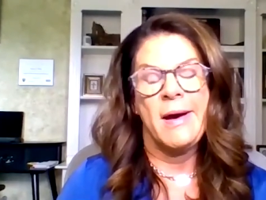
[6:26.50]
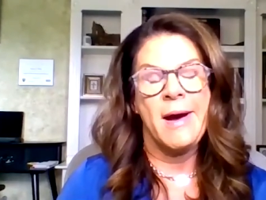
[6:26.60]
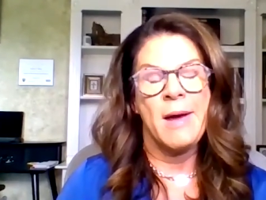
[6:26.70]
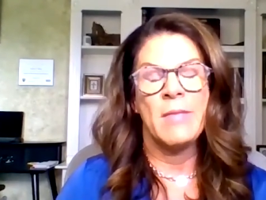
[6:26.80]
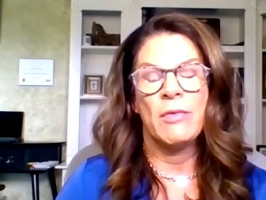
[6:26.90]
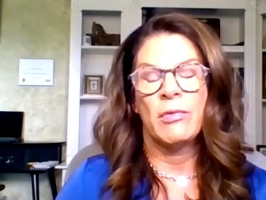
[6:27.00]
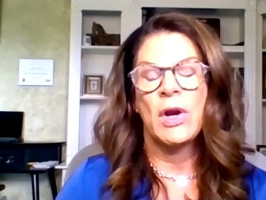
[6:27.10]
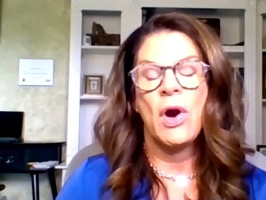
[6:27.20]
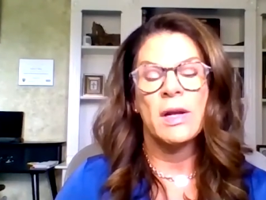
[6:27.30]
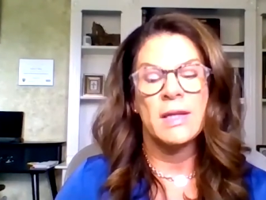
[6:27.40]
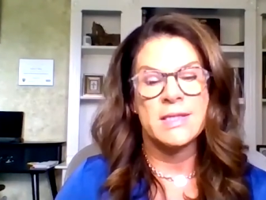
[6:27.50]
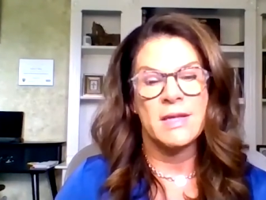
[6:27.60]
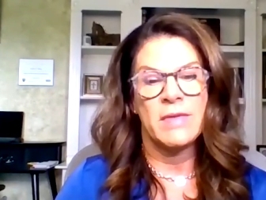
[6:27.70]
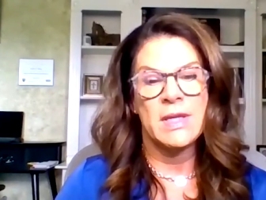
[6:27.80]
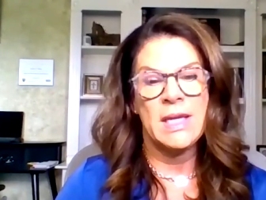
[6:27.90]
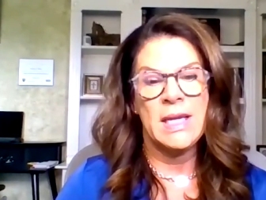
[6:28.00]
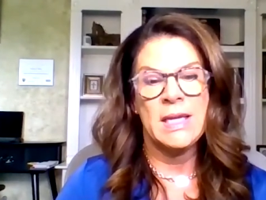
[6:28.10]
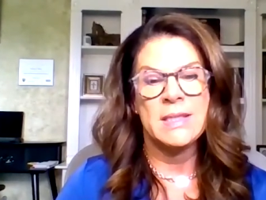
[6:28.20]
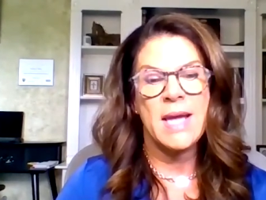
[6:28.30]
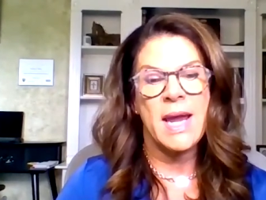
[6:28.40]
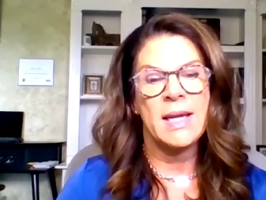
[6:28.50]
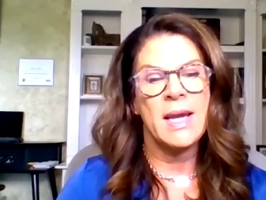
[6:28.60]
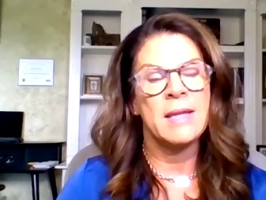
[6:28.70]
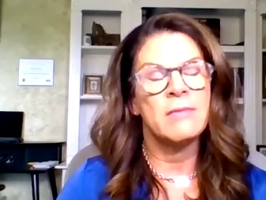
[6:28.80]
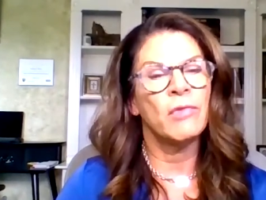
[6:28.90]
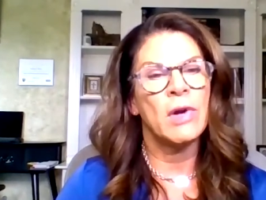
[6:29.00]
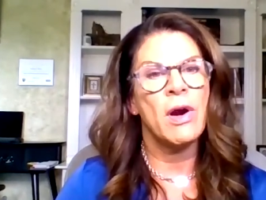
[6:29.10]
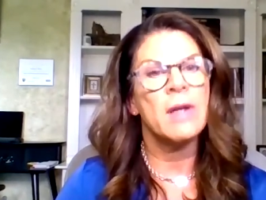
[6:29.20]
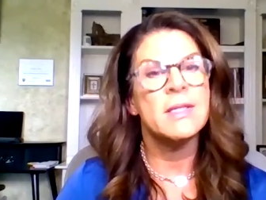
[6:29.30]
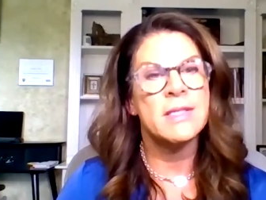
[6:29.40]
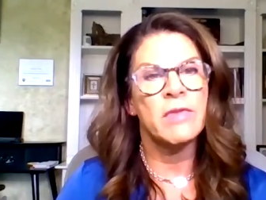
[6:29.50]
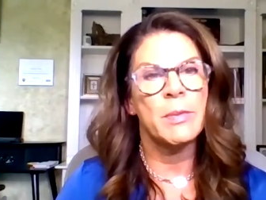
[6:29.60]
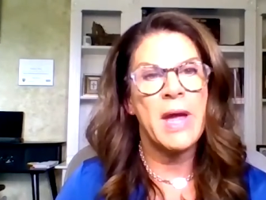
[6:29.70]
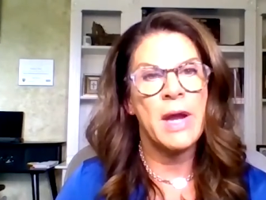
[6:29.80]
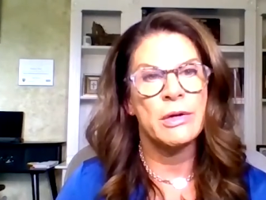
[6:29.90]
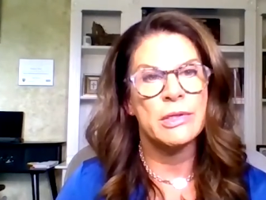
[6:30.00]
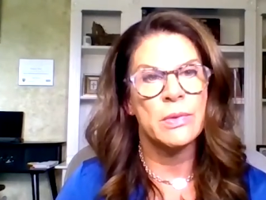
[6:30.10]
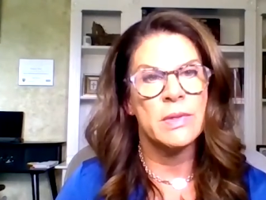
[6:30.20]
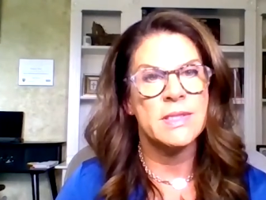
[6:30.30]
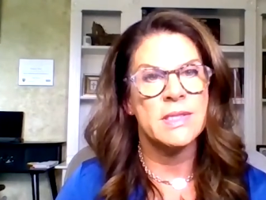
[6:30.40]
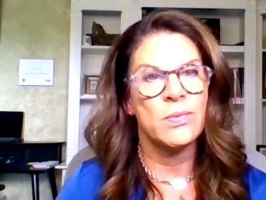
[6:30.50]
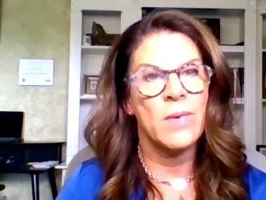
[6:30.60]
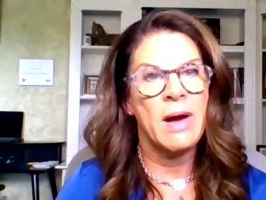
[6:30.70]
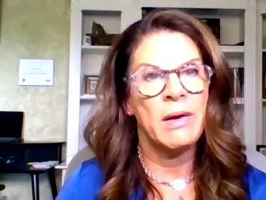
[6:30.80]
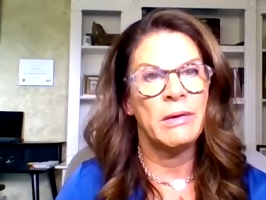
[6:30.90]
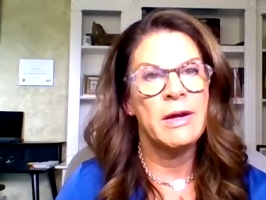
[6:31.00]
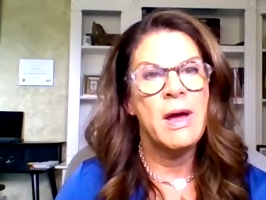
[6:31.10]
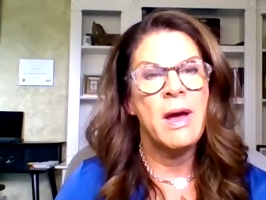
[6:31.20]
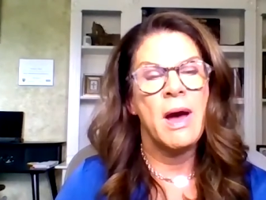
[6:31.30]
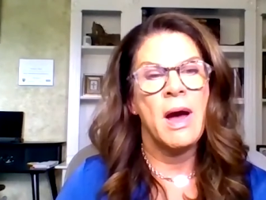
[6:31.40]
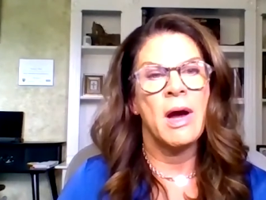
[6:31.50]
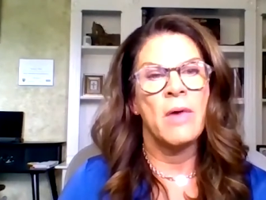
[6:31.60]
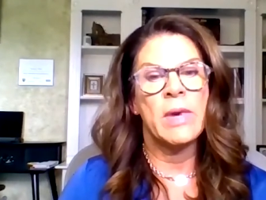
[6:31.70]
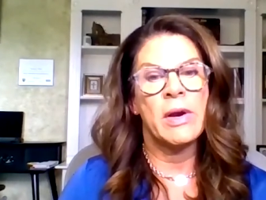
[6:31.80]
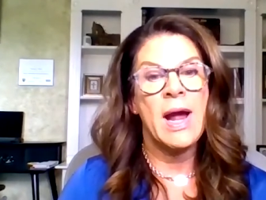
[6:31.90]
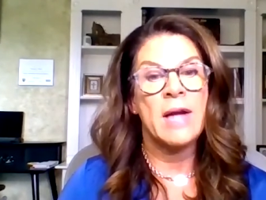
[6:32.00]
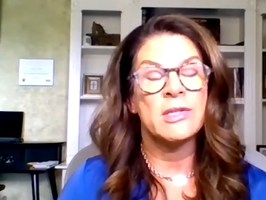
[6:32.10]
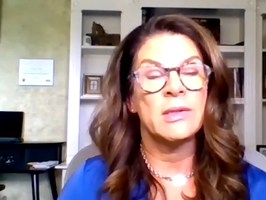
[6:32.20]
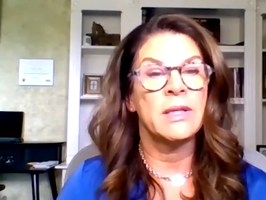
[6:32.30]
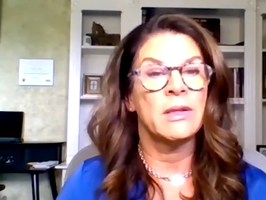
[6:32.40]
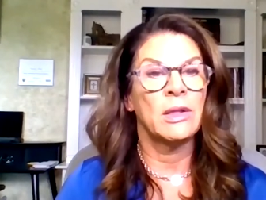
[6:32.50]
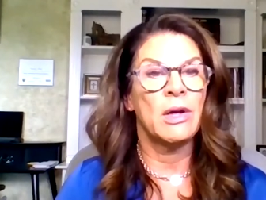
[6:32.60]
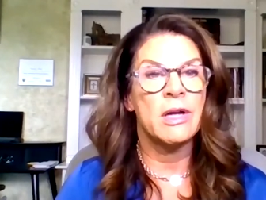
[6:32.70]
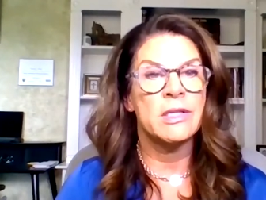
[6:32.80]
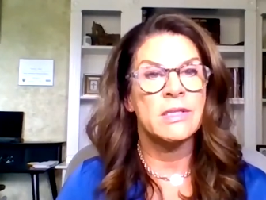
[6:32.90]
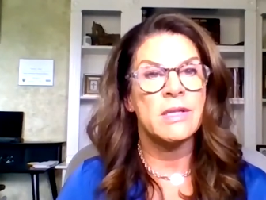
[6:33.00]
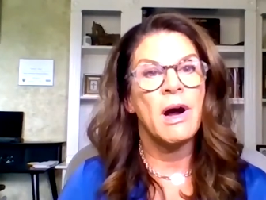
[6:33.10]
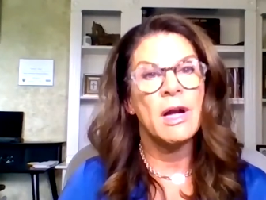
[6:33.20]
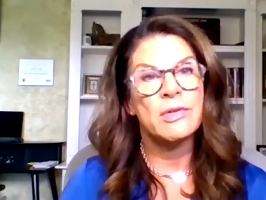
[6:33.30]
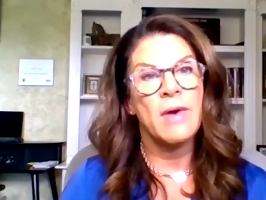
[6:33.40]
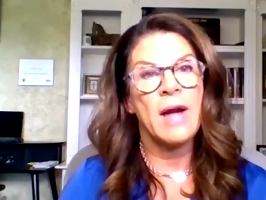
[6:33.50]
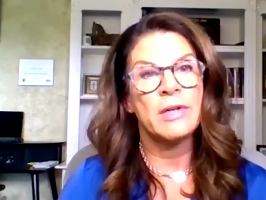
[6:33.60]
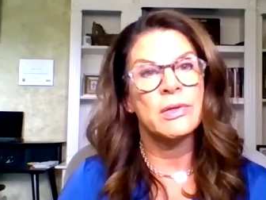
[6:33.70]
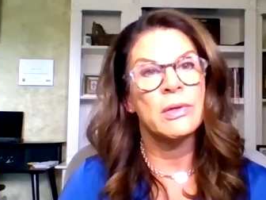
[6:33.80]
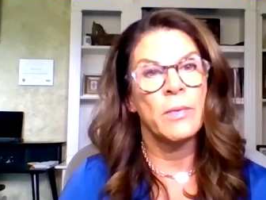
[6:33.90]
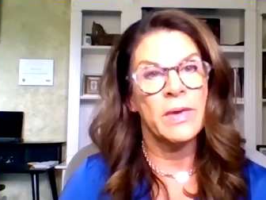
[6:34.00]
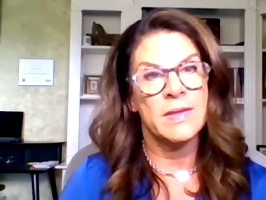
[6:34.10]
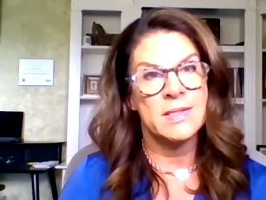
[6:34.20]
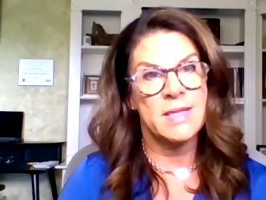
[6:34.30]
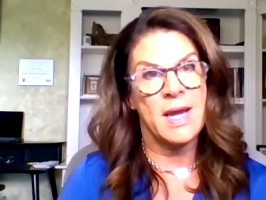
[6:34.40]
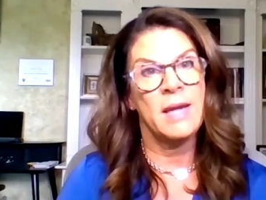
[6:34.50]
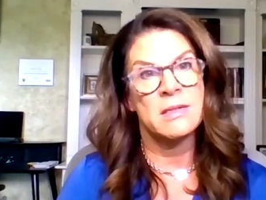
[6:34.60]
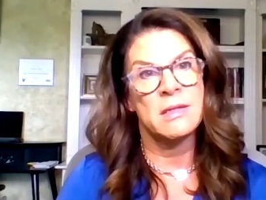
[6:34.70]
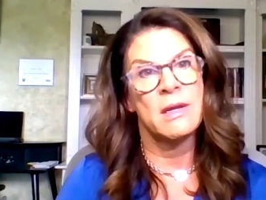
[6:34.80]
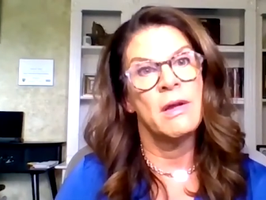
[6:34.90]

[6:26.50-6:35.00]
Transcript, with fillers: um, regardless of the need and, and regardless of the payer source as well. Uh, we're actually the largest contractor with the state